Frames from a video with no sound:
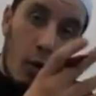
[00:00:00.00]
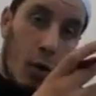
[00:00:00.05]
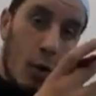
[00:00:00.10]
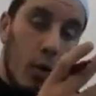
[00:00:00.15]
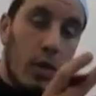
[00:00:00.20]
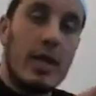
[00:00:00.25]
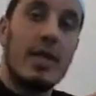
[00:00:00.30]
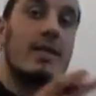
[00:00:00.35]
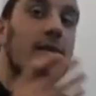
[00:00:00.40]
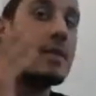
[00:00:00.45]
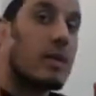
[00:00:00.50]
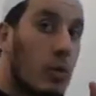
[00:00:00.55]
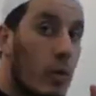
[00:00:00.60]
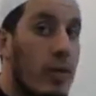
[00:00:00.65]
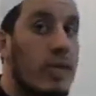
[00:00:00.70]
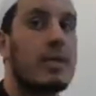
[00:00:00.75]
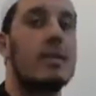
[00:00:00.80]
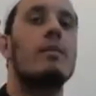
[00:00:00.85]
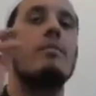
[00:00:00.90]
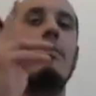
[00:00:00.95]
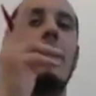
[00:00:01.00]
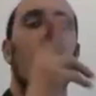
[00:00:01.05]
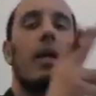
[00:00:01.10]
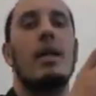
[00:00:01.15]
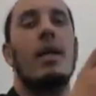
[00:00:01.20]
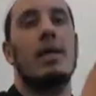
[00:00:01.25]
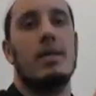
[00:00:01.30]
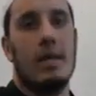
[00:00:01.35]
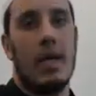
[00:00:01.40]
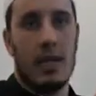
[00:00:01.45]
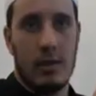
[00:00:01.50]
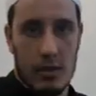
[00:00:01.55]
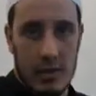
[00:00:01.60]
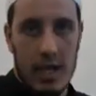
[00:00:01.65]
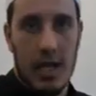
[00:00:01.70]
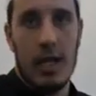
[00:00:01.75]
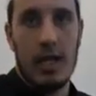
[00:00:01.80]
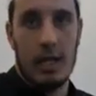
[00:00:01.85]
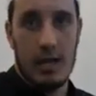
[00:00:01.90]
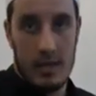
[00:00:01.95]
all this is a wisdom by Allah. subhanahu wa
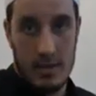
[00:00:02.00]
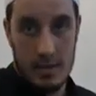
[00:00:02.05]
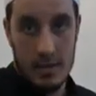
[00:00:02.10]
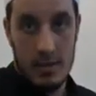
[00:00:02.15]
ta'ala.